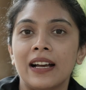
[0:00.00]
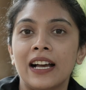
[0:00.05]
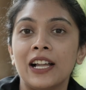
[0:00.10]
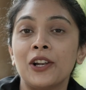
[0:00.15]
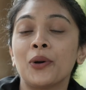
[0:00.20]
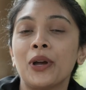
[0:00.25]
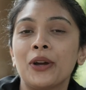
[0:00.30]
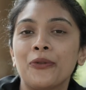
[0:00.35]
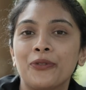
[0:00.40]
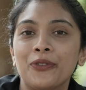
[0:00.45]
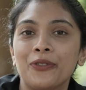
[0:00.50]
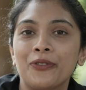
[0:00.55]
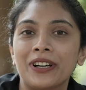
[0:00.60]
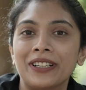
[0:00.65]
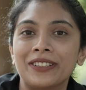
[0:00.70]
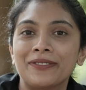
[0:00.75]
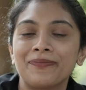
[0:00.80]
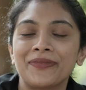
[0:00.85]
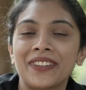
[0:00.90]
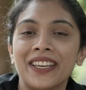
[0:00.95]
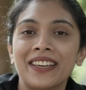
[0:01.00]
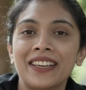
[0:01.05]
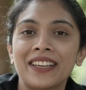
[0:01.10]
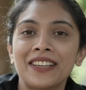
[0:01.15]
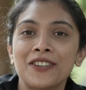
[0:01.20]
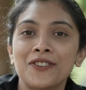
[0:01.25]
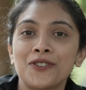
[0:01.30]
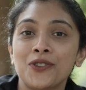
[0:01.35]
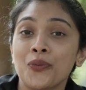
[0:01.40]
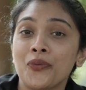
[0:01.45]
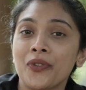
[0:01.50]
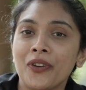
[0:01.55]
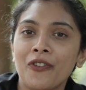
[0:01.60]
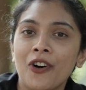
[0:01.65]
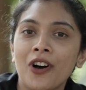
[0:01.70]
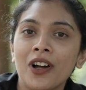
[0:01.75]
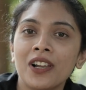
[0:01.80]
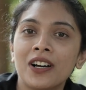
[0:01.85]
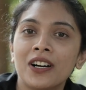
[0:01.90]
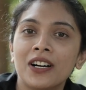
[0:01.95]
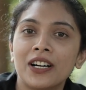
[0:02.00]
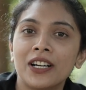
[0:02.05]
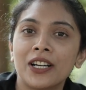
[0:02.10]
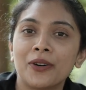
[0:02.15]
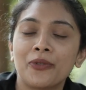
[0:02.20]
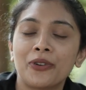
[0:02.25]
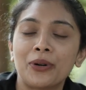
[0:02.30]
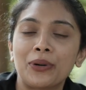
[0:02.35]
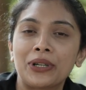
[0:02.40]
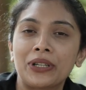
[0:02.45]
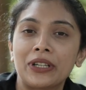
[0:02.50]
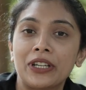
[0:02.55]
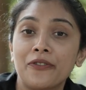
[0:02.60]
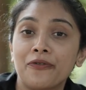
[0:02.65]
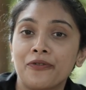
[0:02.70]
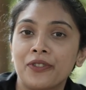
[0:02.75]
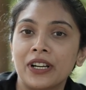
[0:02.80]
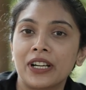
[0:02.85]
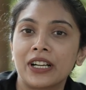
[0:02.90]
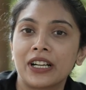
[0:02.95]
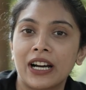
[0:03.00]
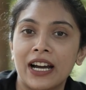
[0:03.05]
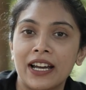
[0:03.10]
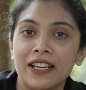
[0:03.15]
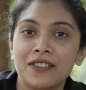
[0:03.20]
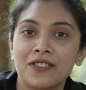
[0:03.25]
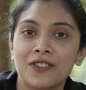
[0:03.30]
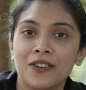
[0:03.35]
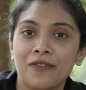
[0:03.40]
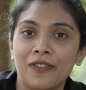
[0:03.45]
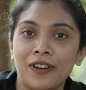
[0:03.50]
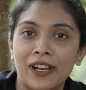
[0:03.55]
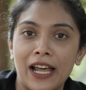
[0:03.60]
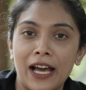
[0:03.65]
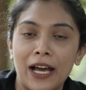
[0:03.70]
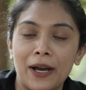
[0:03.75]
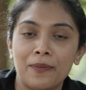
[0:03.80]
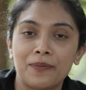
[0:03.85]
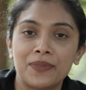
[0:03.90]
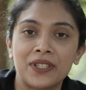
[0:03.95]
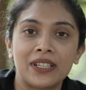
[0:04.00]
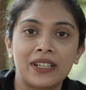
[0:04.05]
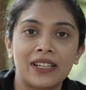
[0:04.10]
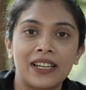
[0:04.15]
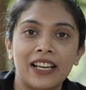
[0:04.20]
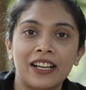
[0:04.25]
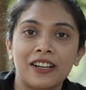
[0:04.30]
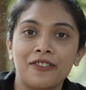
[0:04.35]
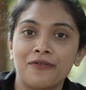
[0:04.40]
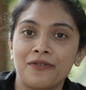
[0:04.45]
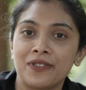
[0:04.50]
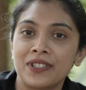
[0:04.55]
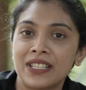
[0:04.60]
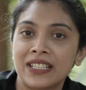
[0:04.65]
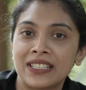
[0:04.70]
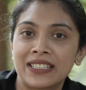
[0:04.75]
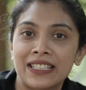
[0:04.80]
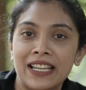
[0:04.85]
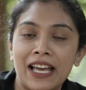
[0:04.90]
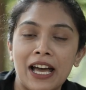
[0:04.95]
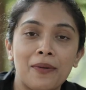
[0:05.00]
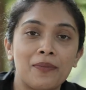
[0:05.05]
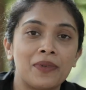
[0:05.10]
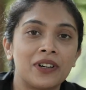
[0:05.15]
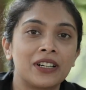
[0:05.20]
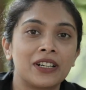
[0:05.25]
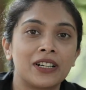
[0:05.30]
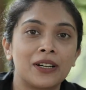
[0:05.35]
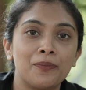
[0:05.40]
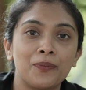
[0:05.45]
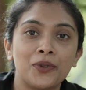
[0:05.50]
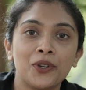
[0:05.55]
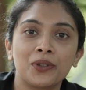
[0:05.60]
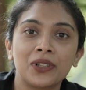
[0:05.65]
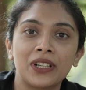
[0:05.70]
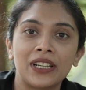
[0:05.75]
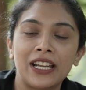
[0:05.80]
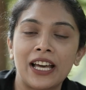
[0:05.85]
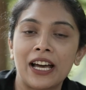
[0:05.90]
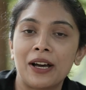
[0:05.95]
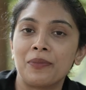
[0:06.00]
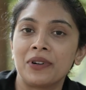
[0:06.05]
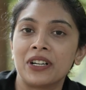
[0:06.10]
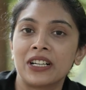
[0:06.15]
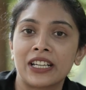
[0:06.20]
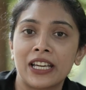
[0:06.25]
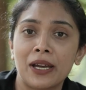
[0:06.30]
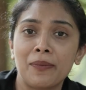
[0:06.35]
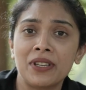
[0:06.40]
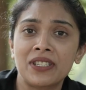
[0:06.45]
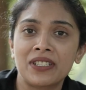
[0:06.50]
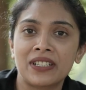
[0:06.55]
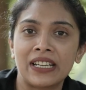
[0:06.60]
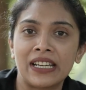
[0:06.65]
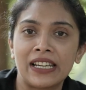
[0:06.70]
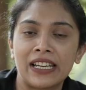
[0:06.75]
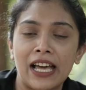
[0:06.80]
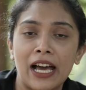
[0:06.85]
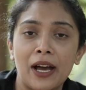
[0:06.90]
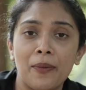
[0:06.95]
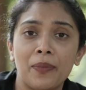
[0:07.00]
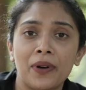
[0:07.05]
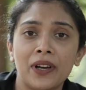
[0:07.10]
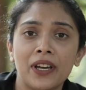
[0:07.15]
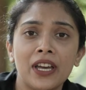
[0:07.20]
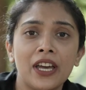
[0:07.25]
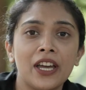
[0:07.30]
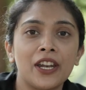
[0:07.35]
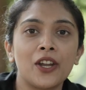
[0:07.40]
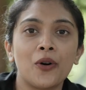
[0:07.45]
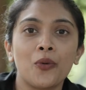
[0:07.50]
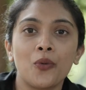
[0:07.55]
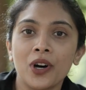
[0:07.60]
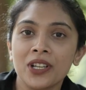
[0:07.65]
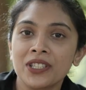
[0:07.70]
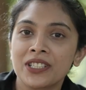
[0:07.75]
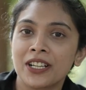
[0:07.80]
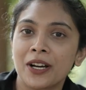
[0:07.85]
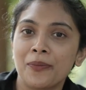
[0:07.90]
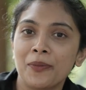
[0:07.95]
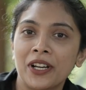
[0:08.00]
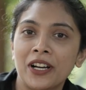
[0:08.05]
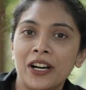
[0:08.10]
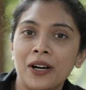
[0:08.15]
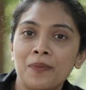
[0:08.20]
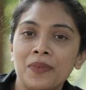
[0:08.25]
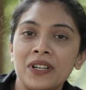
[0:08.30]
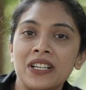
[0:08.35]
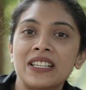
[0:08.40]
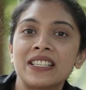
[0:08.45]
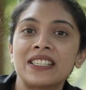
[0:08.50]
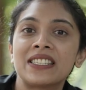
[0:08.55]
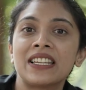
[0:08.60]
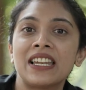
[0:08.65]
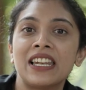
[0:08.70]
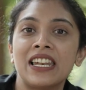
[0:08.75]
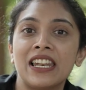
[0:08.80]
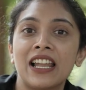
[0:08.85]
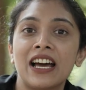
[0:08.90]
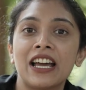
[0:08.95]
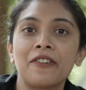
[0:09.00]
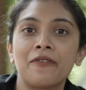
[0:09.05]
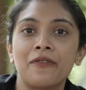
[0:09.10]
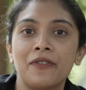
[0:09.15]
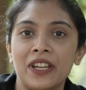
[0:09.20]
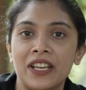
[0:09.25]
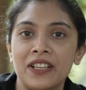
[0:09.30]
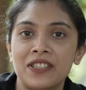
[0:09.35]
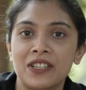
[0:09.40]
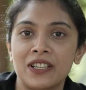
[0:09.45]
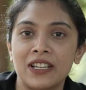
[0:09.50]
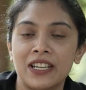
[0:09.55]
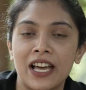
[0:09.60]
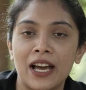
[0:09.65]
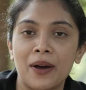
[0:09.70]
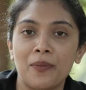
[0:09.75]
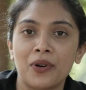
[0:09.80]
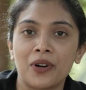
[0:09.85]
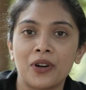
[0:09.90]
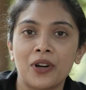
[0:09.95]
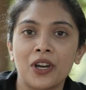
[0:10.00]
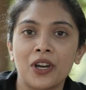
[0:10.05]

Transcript: Hello everyone. So we've all heard about different kinds of labs like a physics lab, a computer lab, a chemistry lab. Now what's coming up is live nature lab